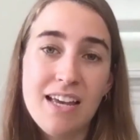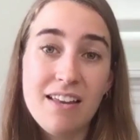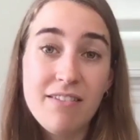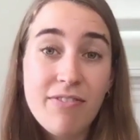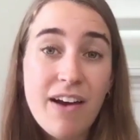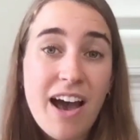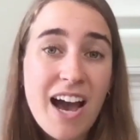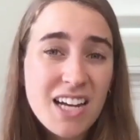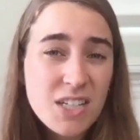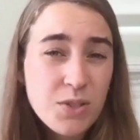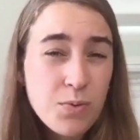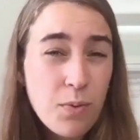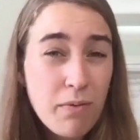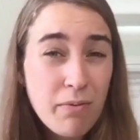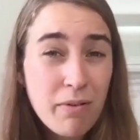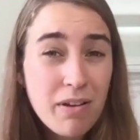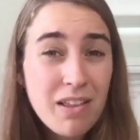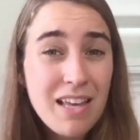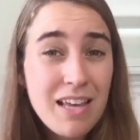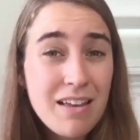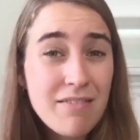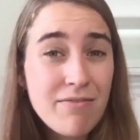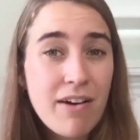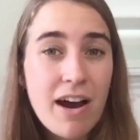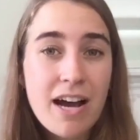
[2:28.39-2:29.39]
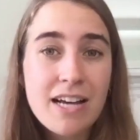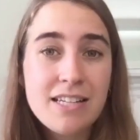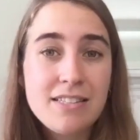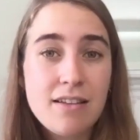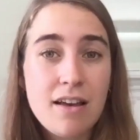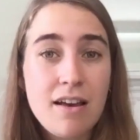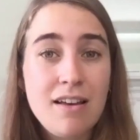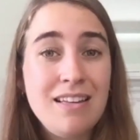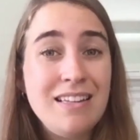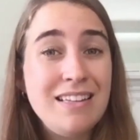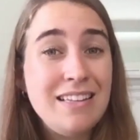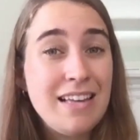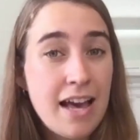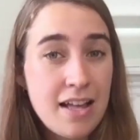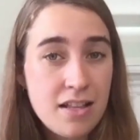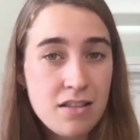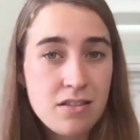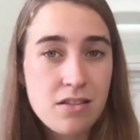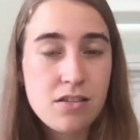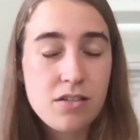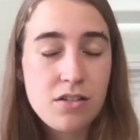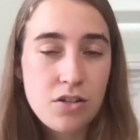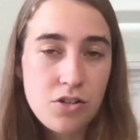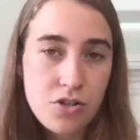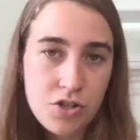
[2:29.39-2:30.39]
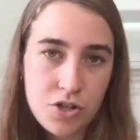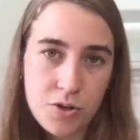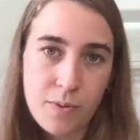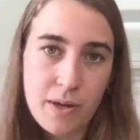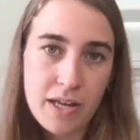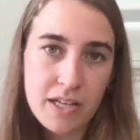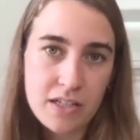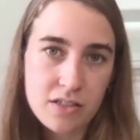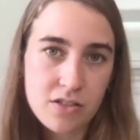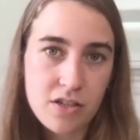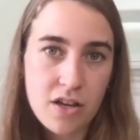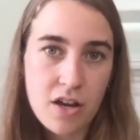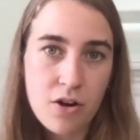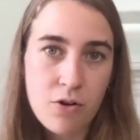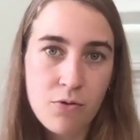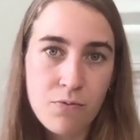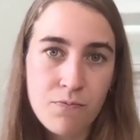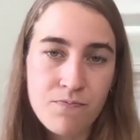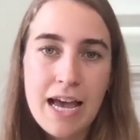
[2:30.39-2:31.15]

In fact, we really advise against doing so.